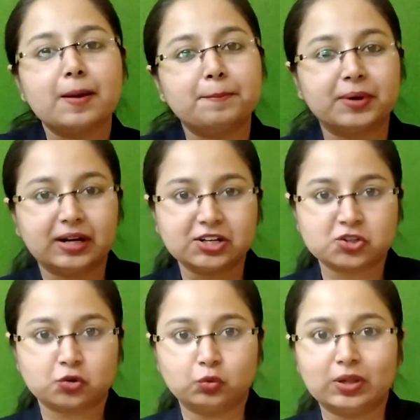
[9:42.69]

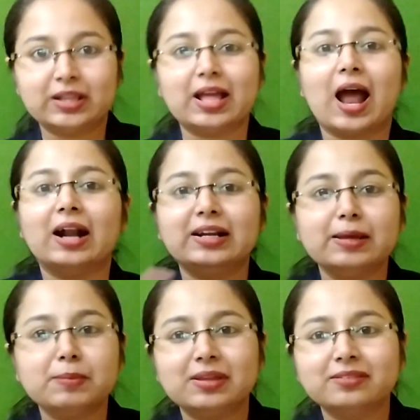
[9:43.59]
British rule and
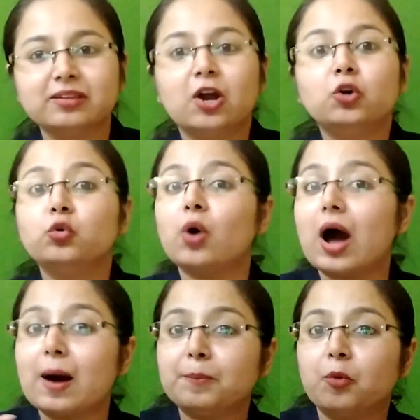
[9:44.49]
anti means to
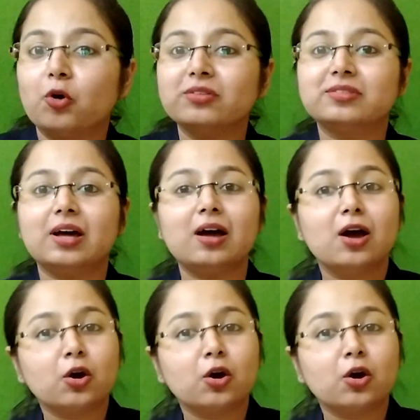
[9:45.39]
oppose the